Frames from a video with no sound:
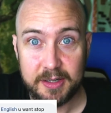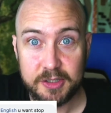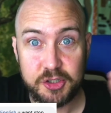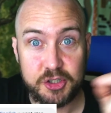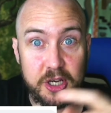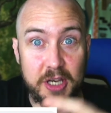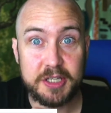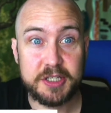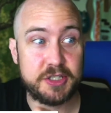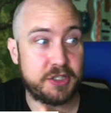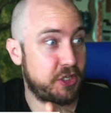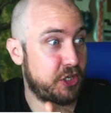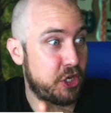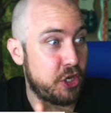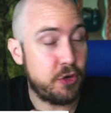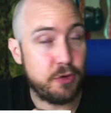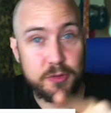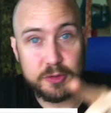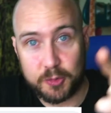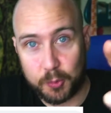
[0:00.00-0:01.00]
Just
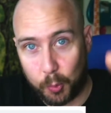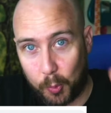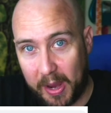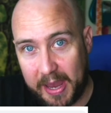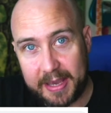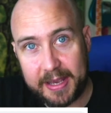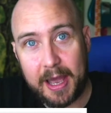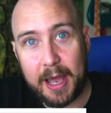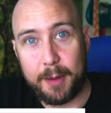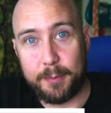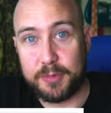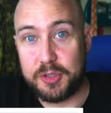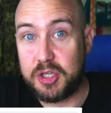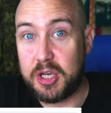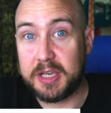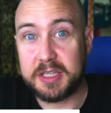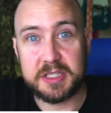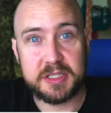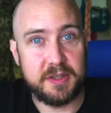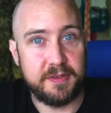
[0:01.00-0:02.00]
use wake up,
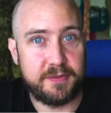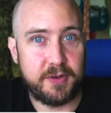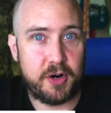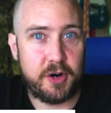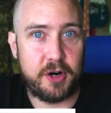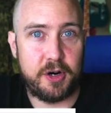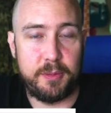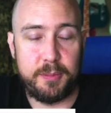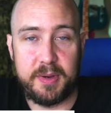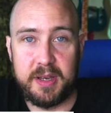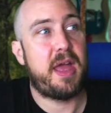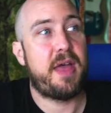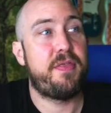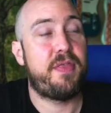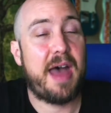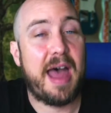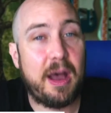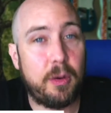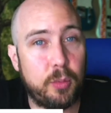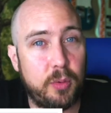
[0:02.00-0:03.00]
just the verb.
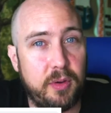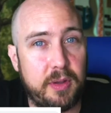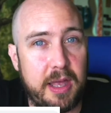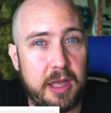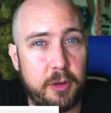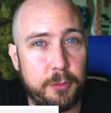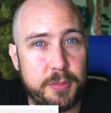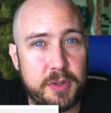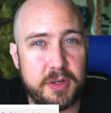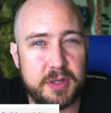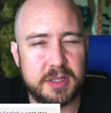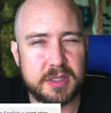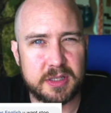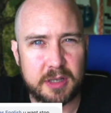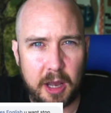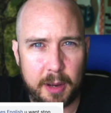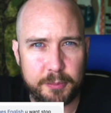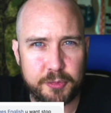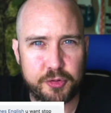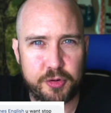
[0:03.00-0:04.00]
That will help you to
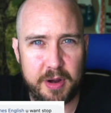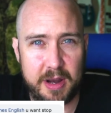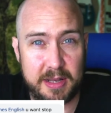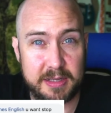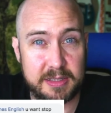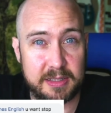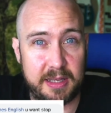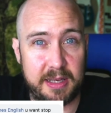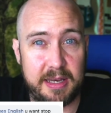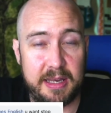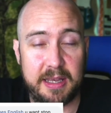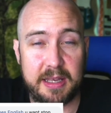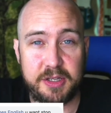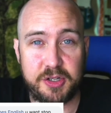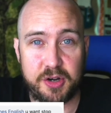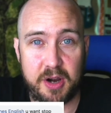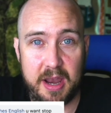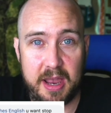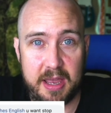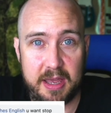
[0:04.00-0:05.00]
stop translating in
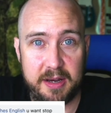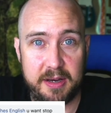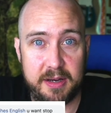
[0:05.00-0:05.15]
your head.